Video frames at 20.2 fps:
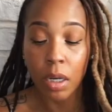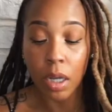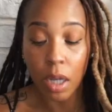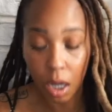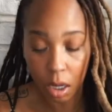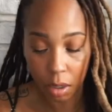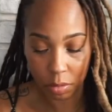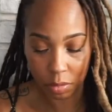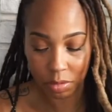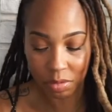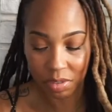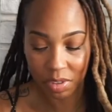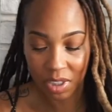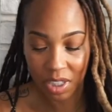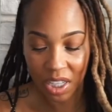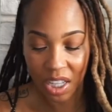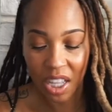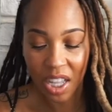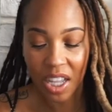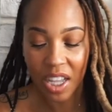No.
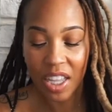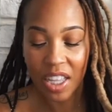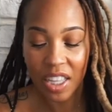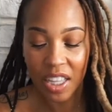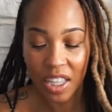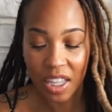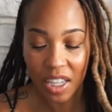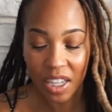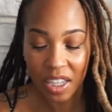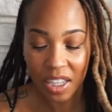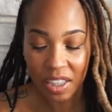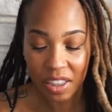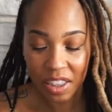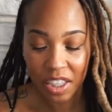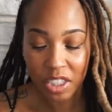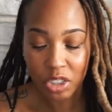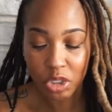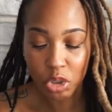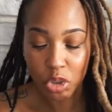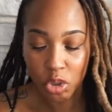
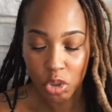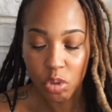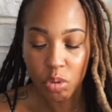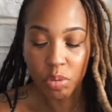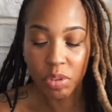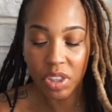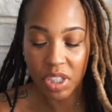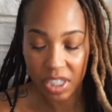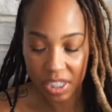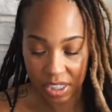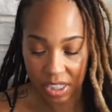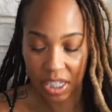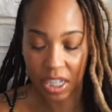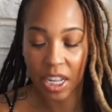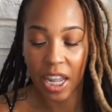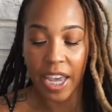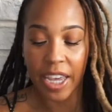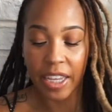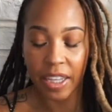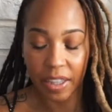This truth is
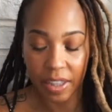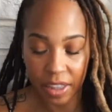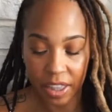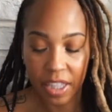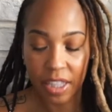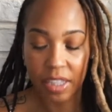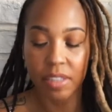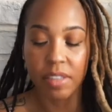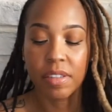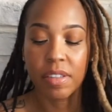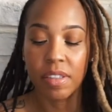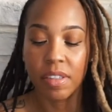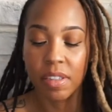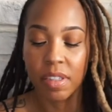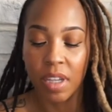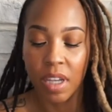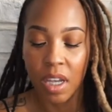like this.